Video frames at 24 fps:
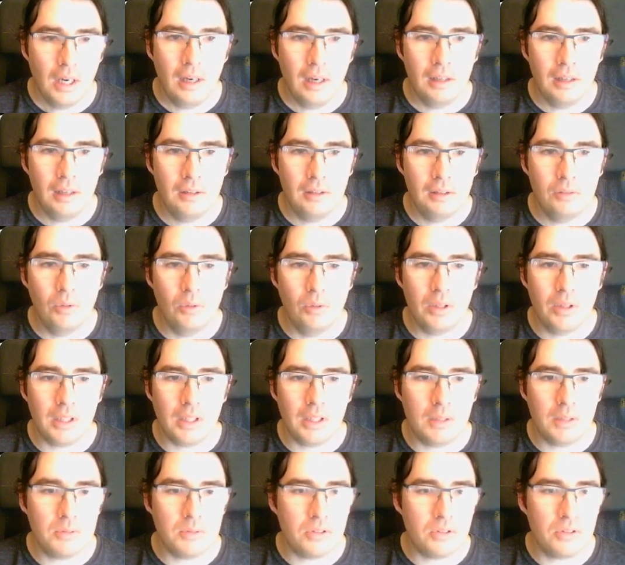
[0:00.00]
When it
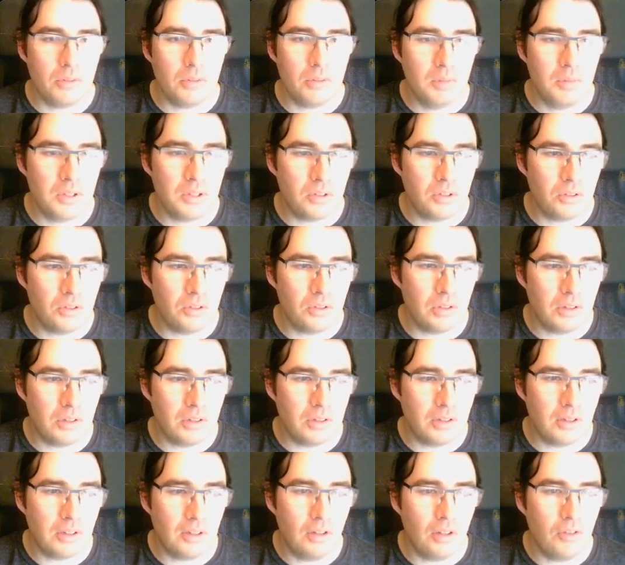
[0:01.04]
comes to the missiles
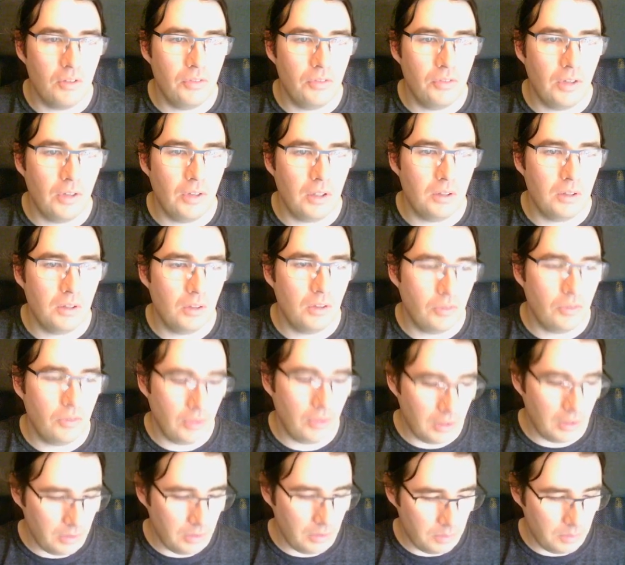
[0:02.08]
itself, I don't know if I
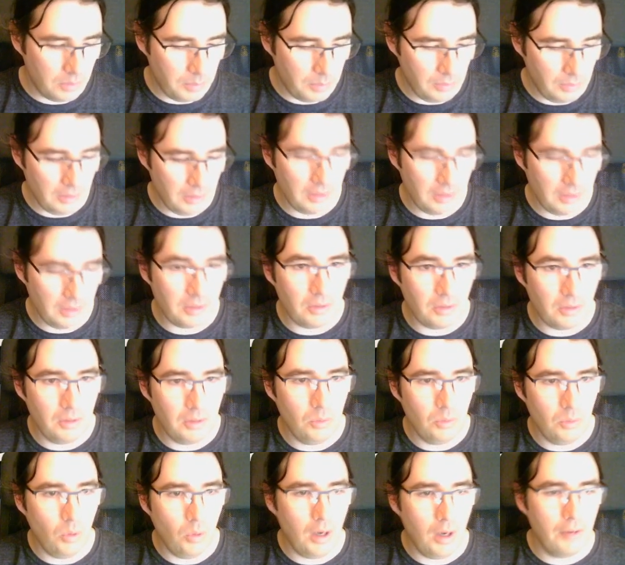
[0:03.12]
can just put this in
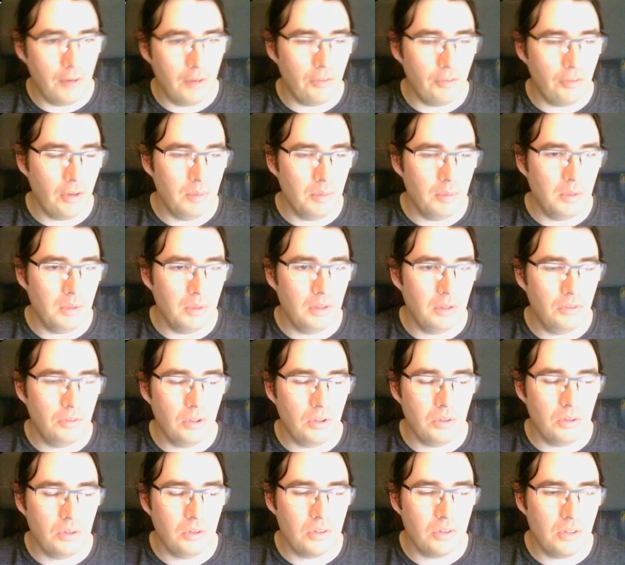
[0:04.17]
wireframe and if you
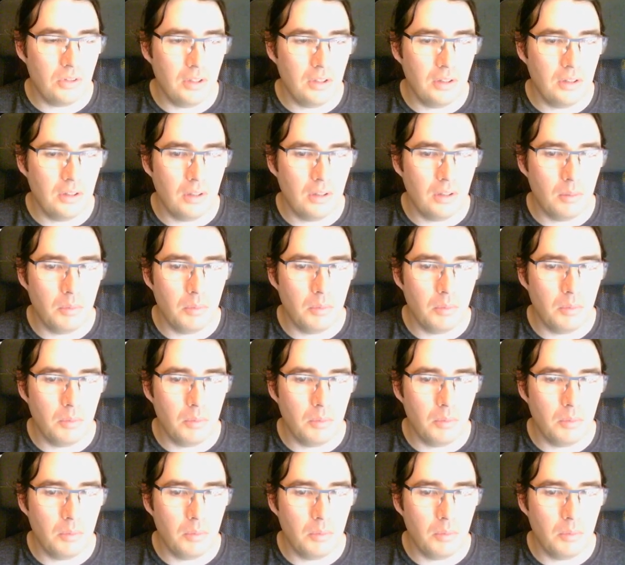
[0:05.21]
could see the number.